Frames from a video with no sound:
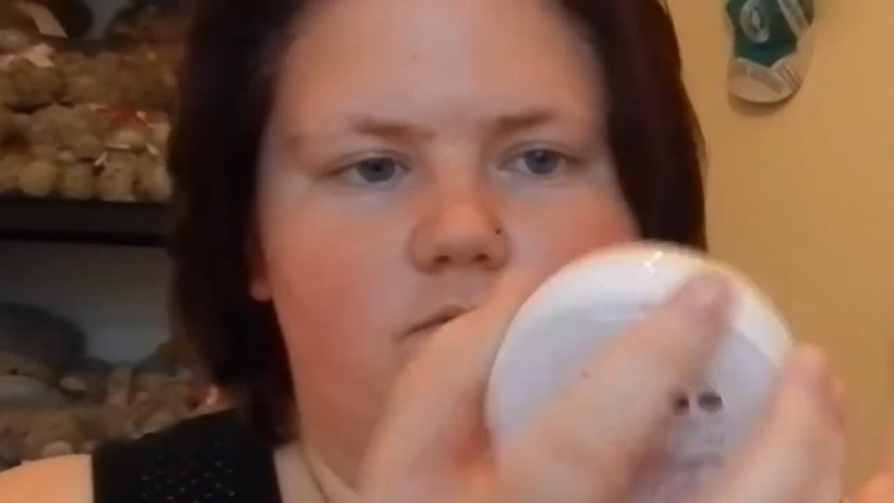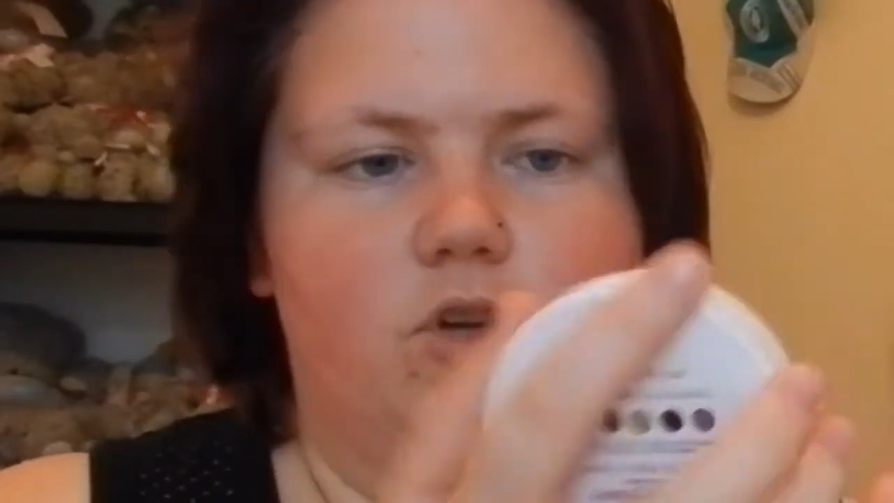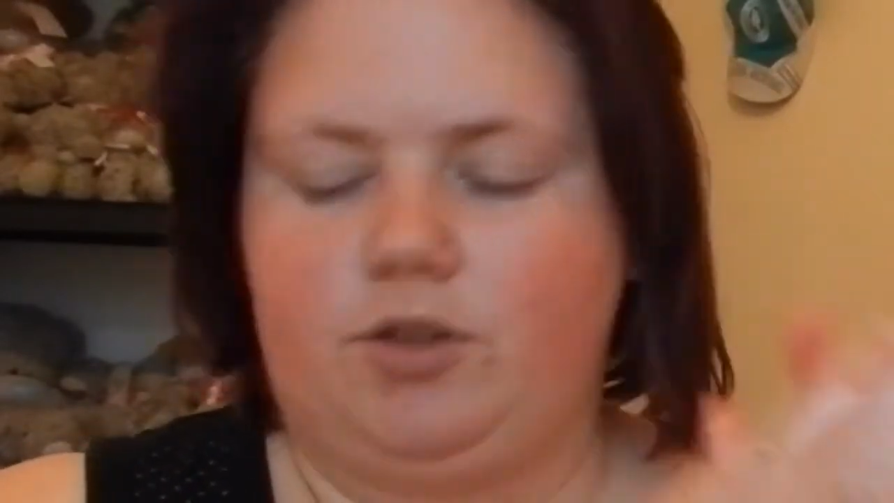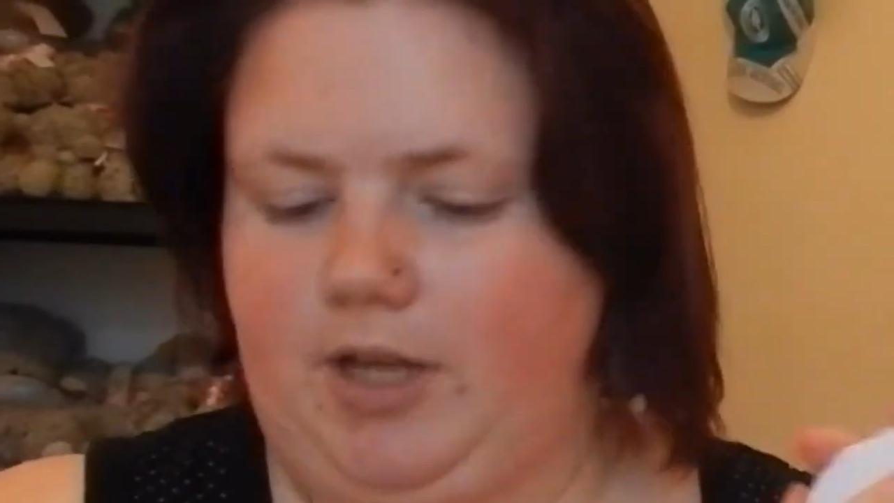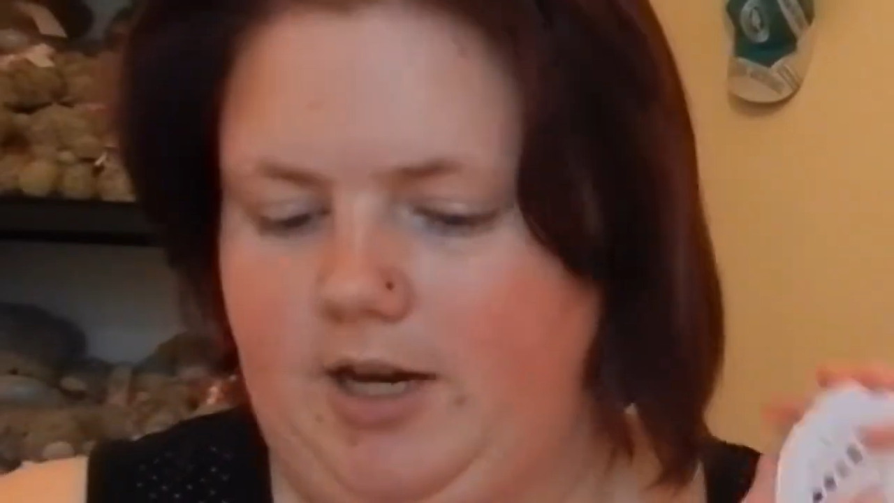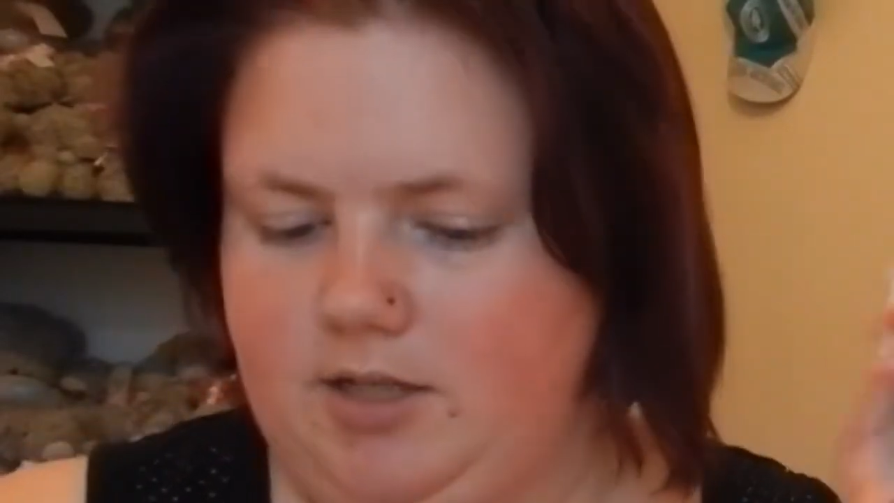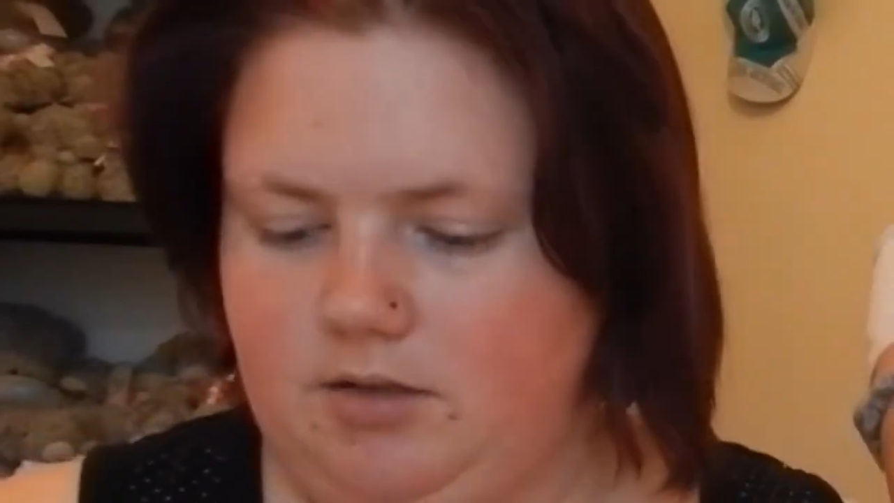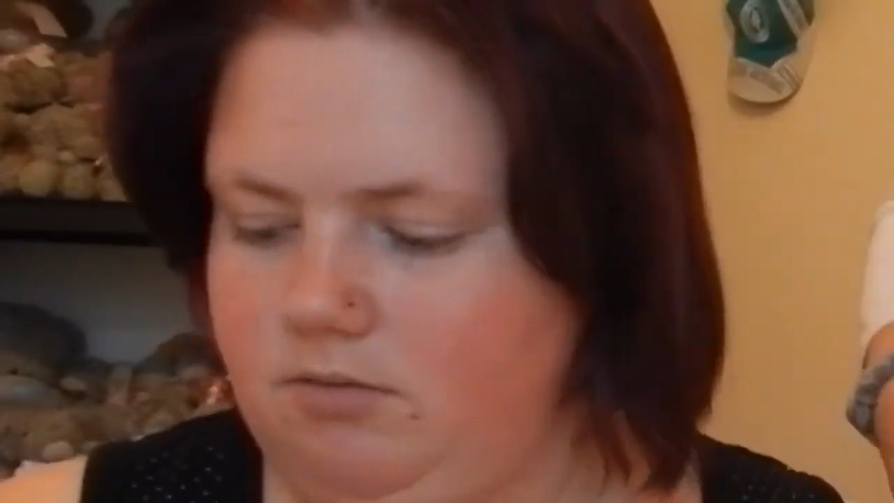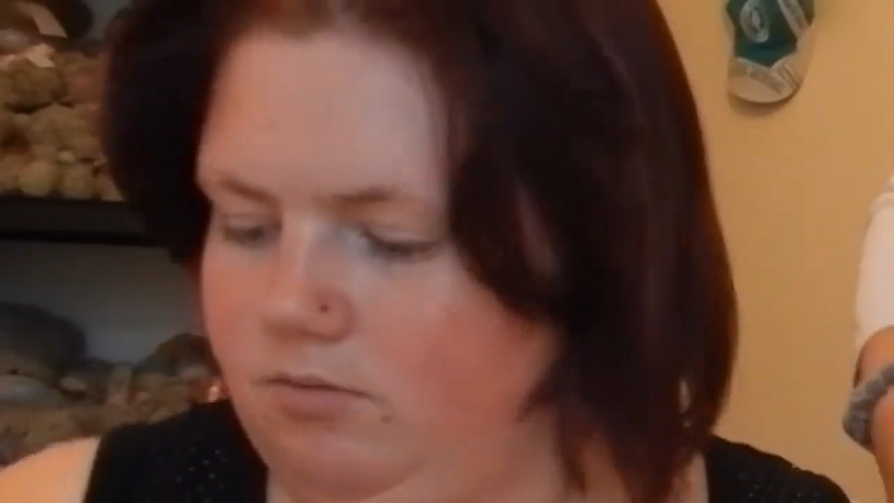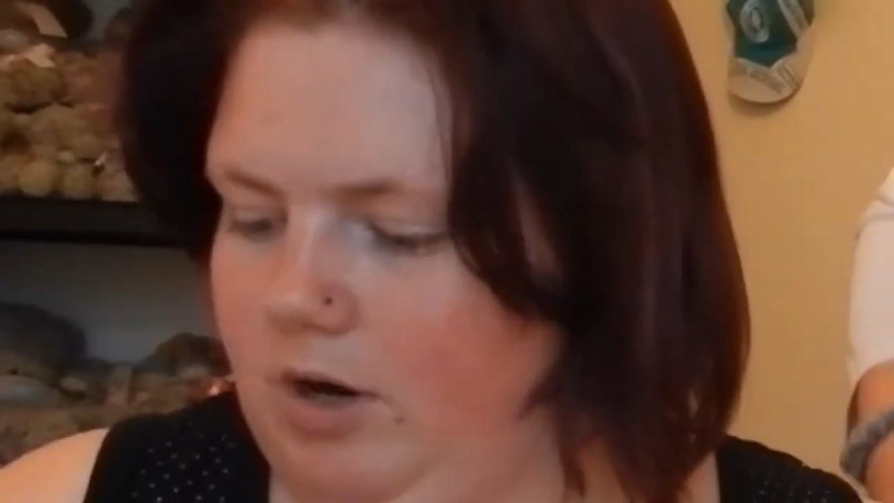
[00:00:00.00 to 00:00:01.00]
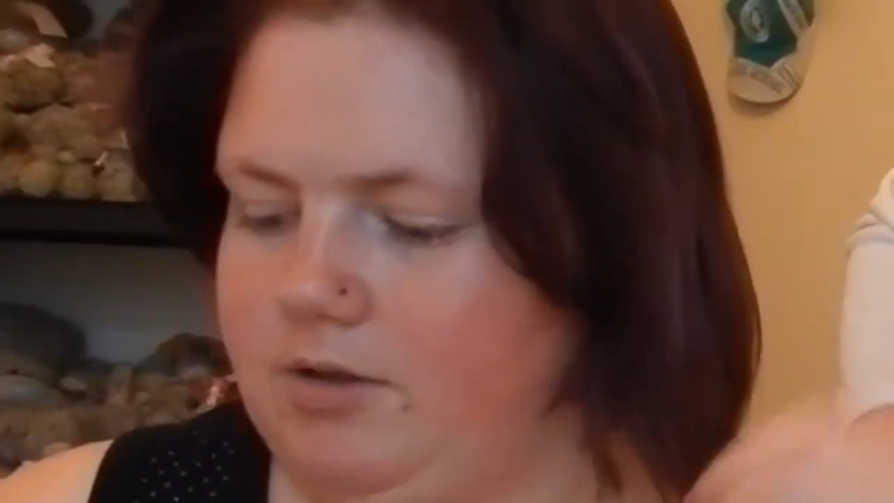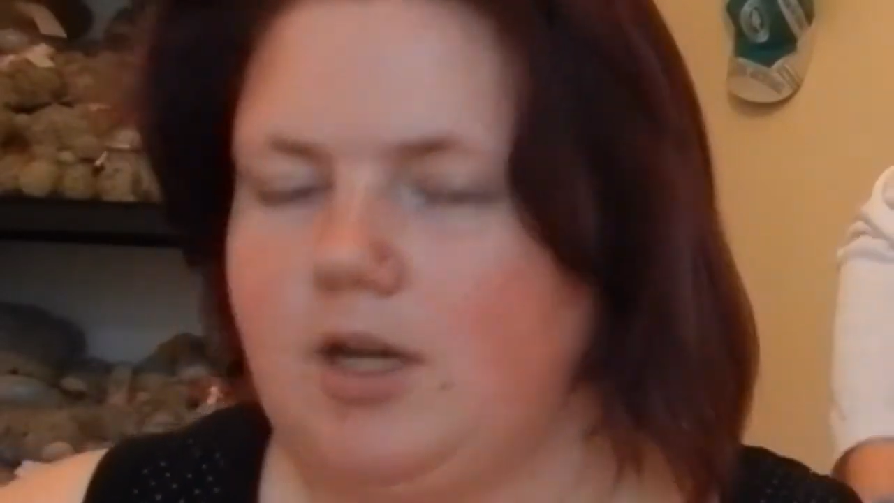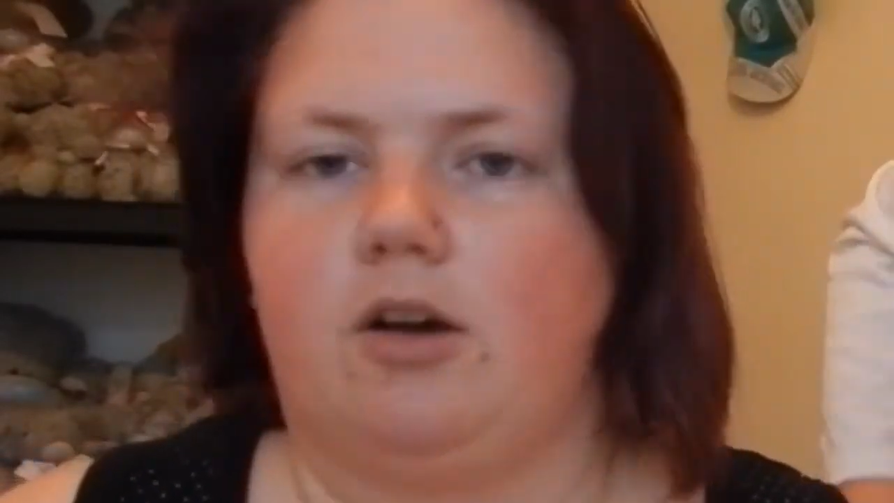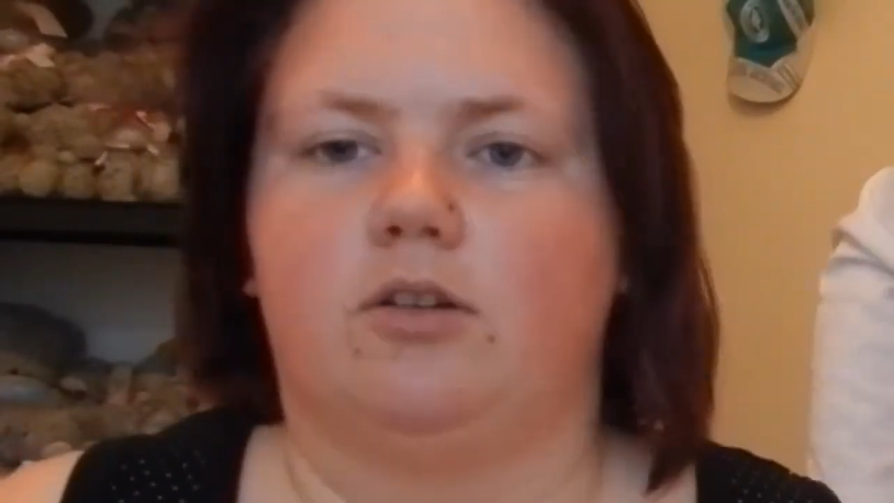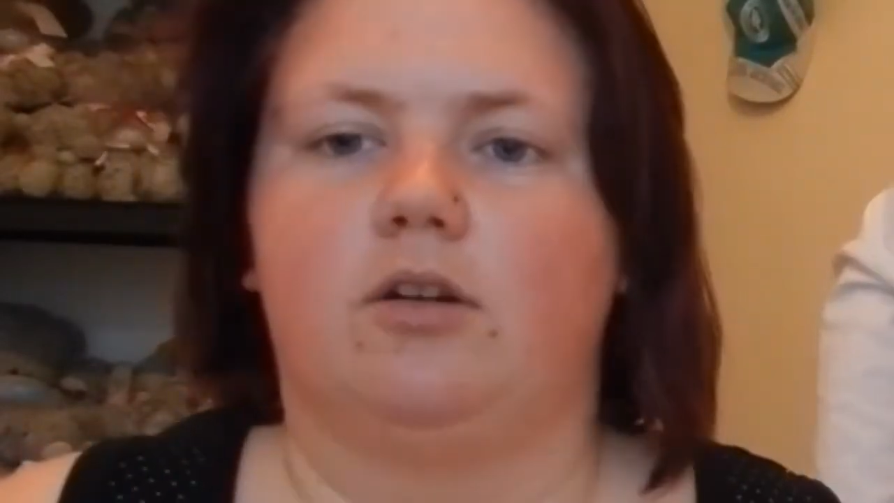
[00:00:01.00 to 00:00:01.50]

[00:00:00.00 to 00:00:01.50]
Not these. Where's it gone?